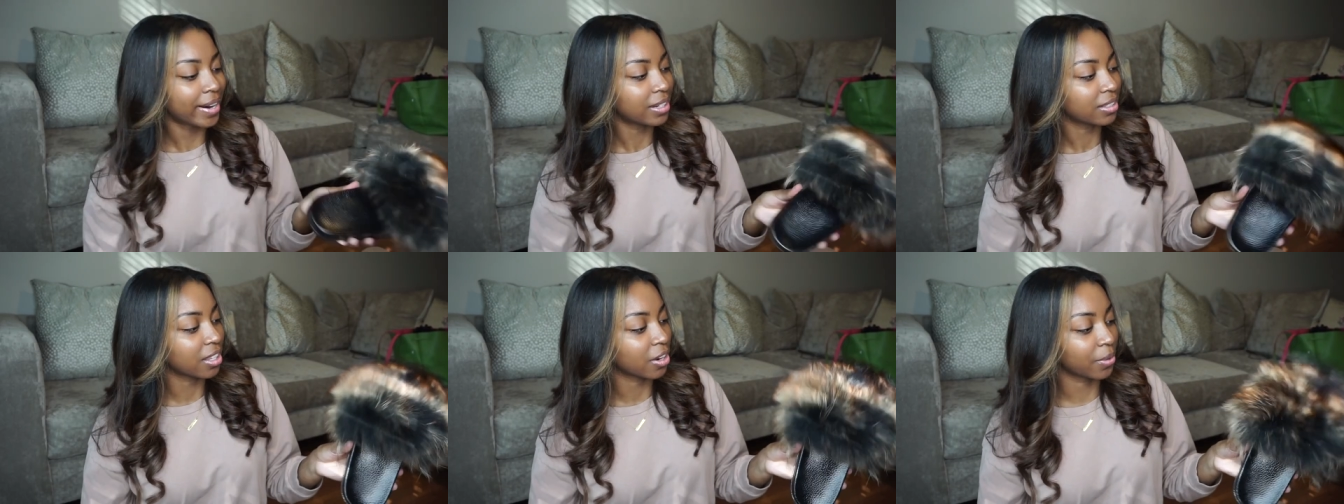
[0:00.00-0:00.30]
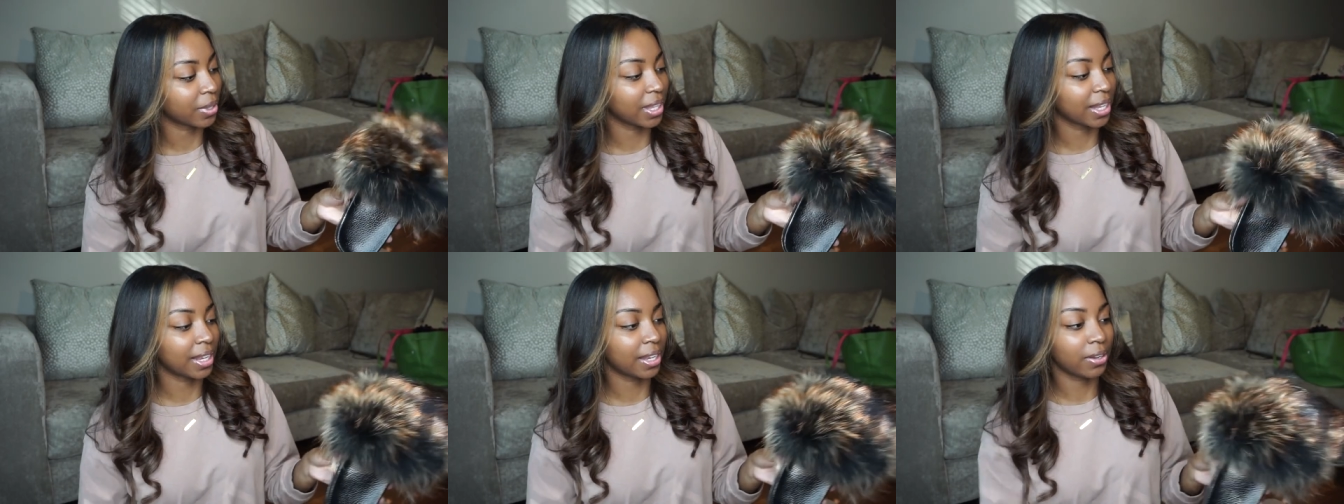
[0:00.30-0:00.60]
They're
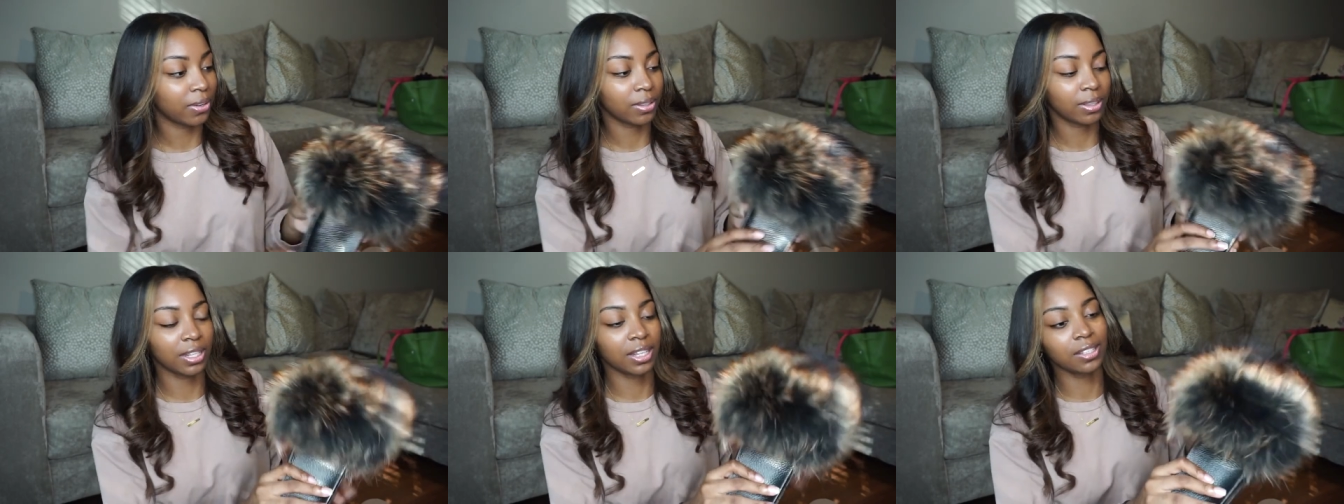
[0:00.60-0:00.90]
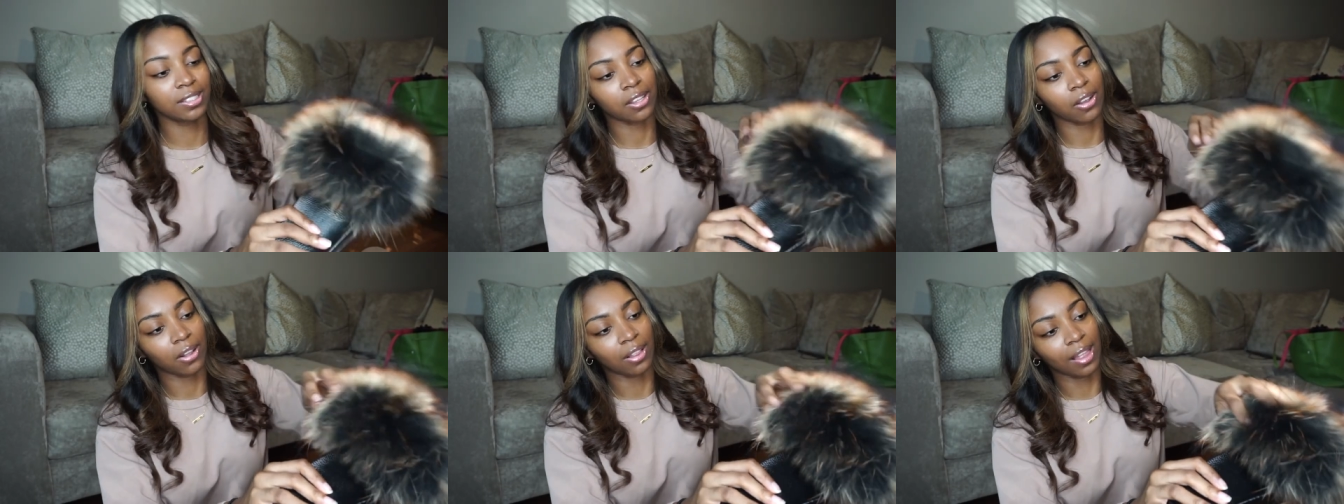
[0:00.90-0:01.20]
really cute. Oh
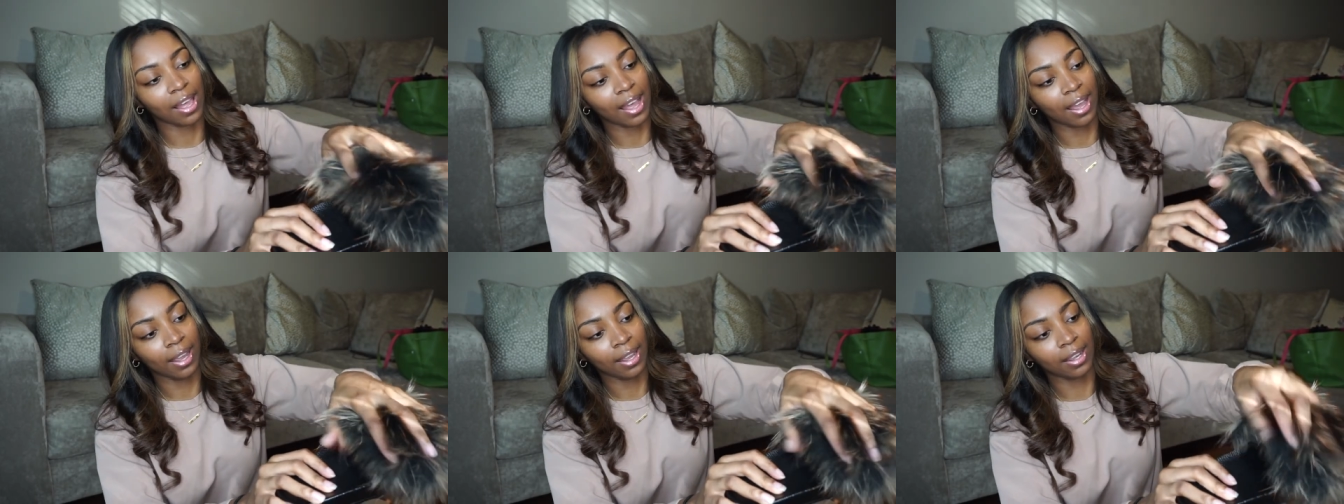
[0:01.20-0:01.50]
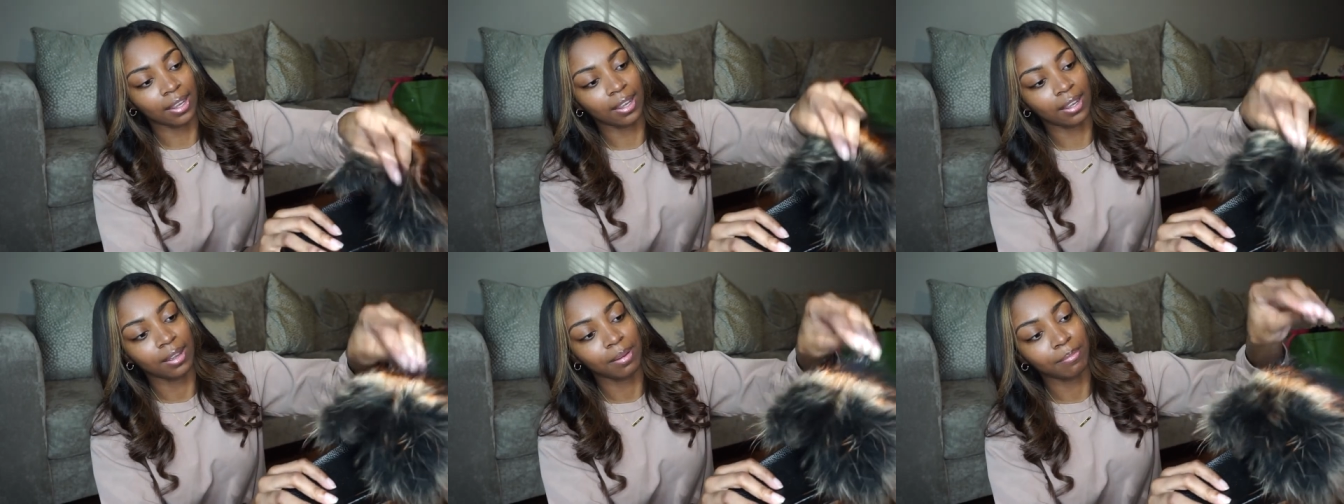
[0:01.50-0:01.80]
these are
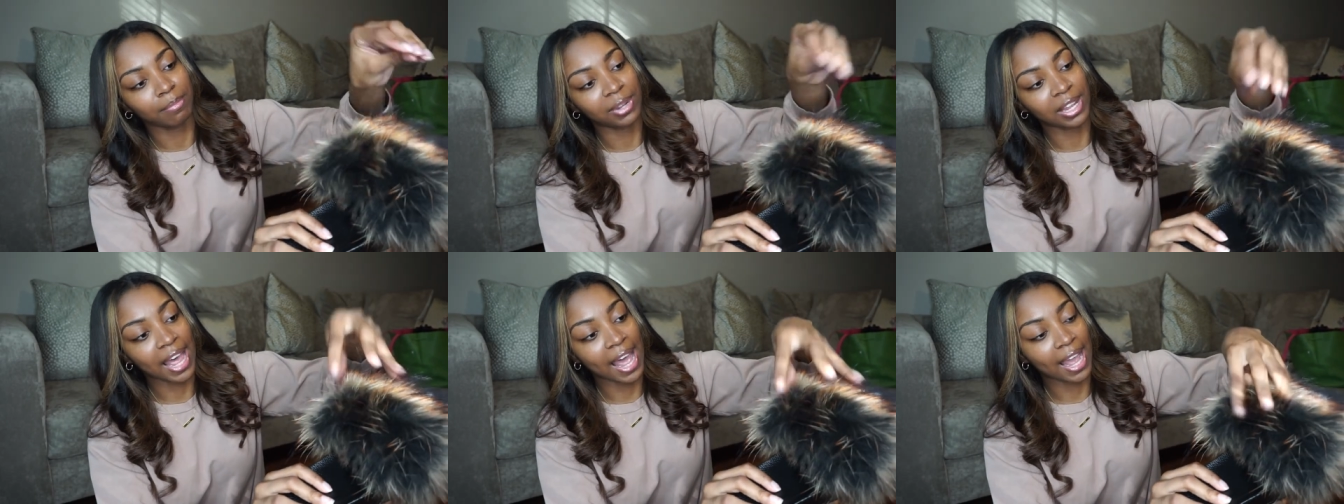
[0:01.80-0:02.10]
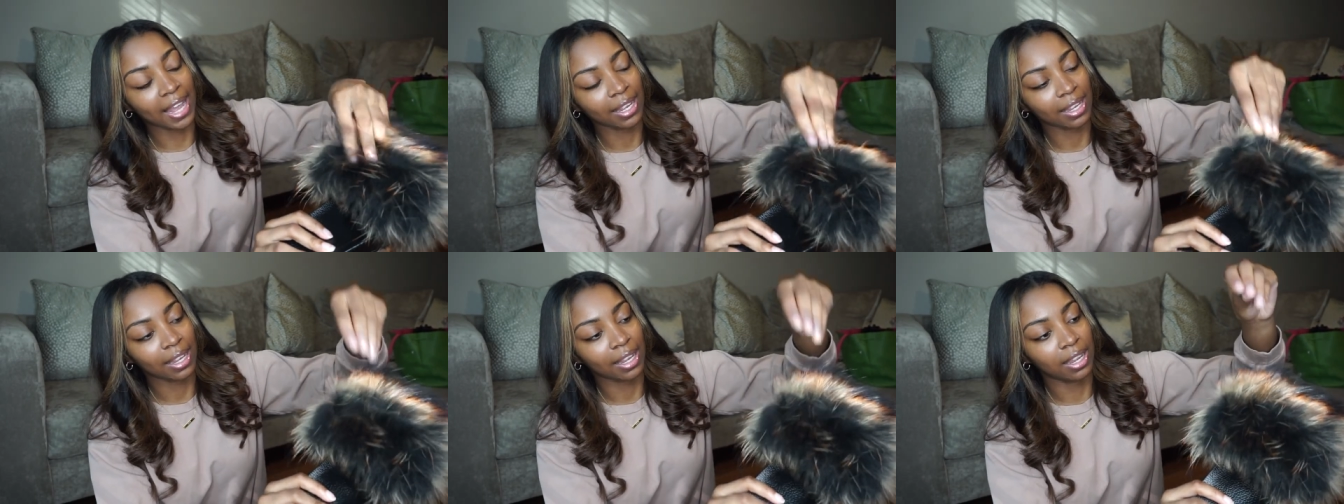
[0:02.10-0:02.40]
like
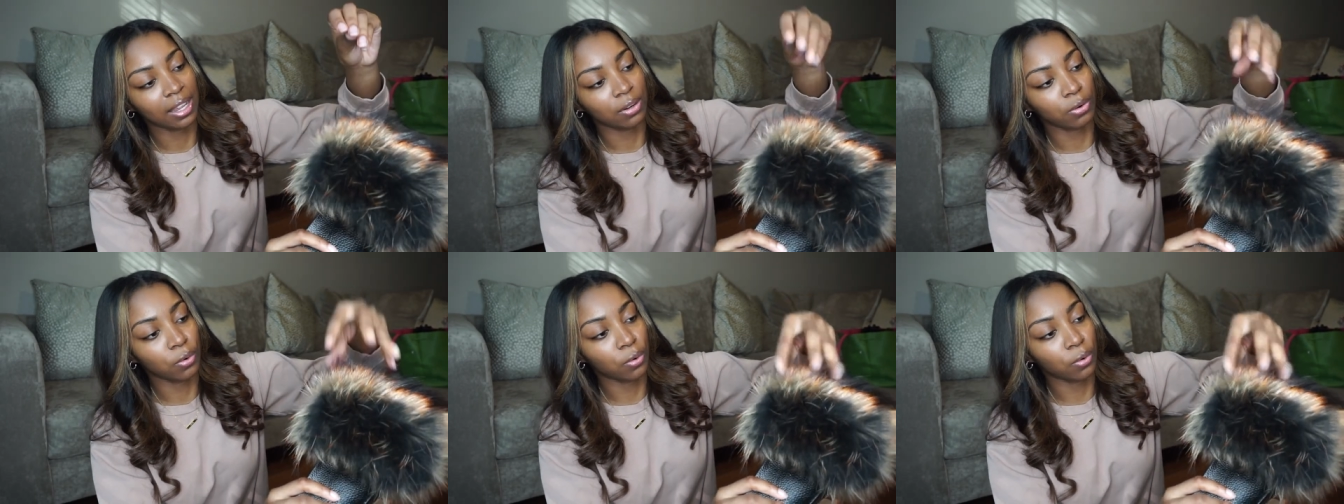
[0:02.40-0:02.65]
black and